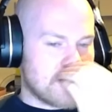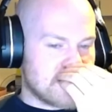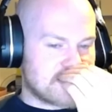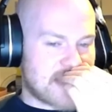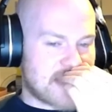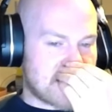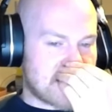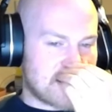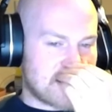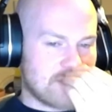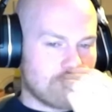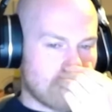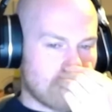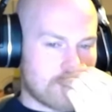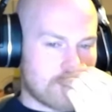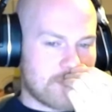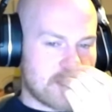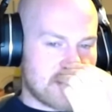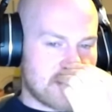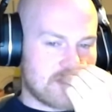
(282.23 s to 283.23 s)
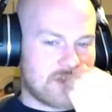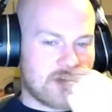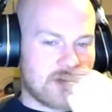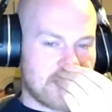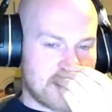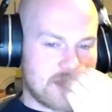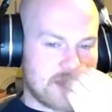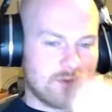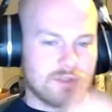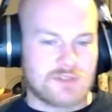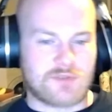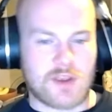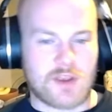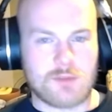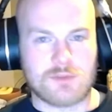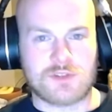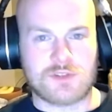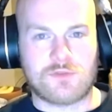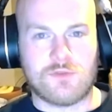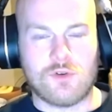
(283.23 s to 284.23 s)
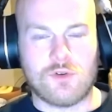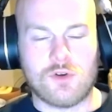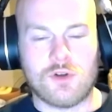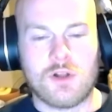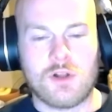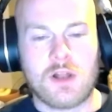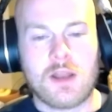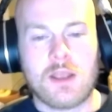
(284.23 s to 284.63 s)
attacking rugby that he was famous for.